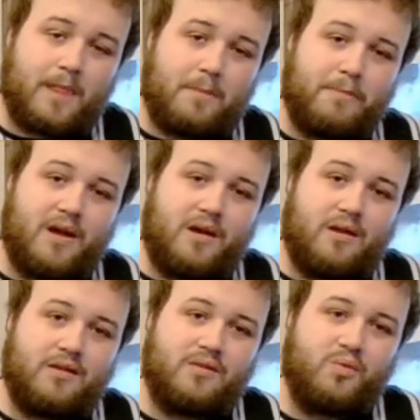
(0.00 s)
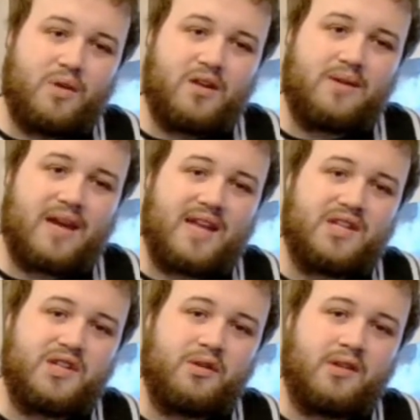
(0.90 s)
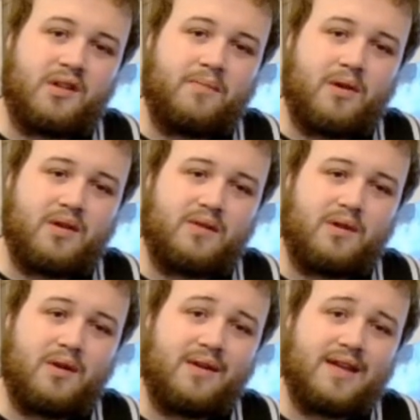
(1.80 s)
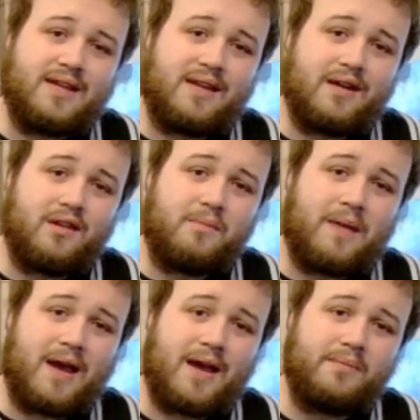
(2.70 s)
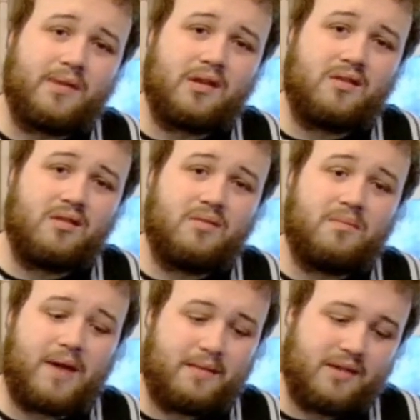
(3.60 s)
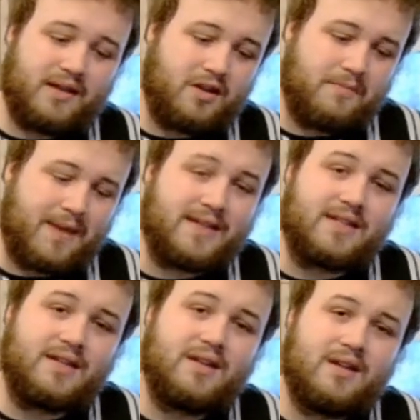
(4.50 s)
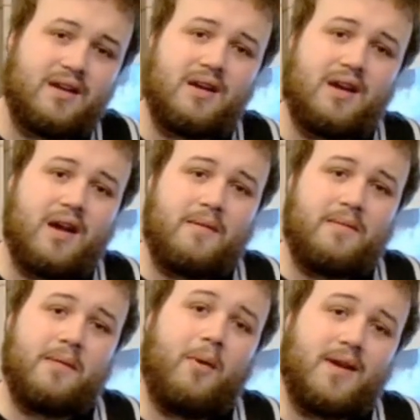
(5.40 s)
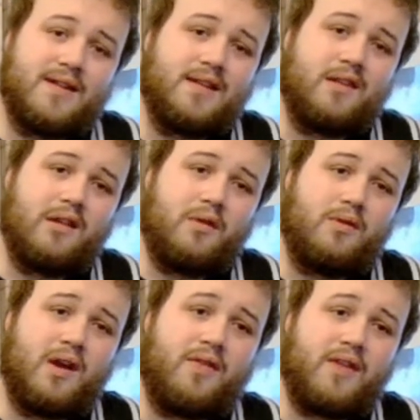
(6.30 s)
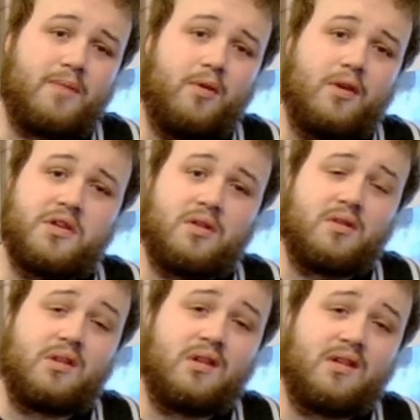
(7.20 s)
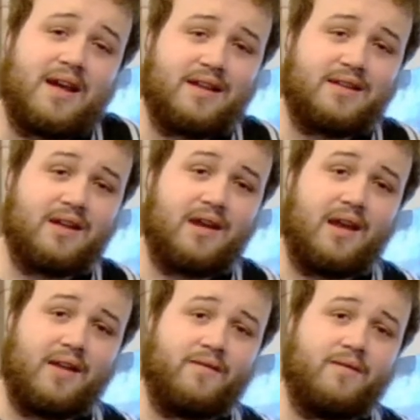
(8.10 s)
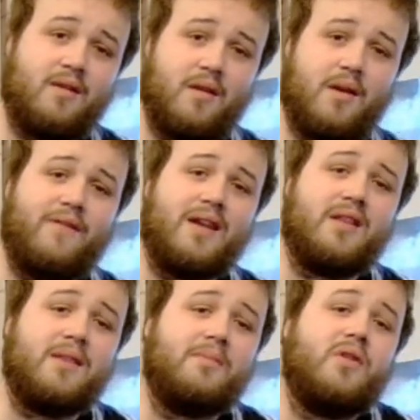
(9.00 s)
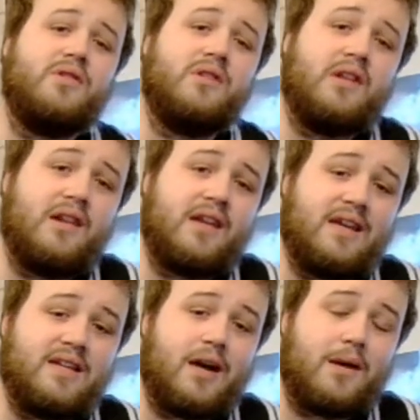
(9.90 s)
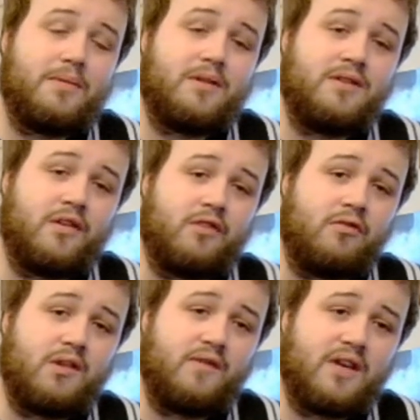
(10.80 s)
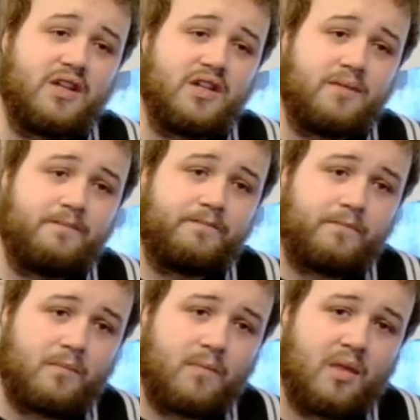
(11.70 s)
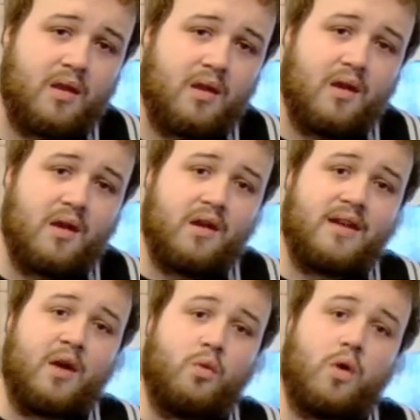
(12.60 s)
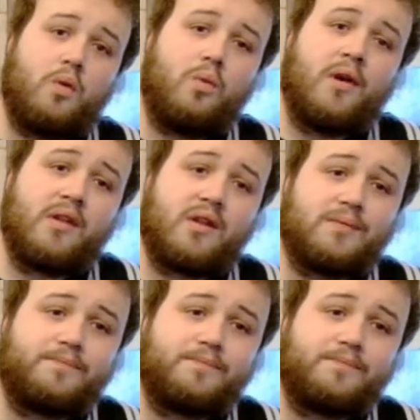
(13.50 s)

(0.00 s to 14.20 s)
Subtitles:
but we don't get into Judas's motive. We don't get details, and perhaps they don't matter. The point is, though, that at this point Judas has set events in motion that lead up to the crucifixion. Now, what was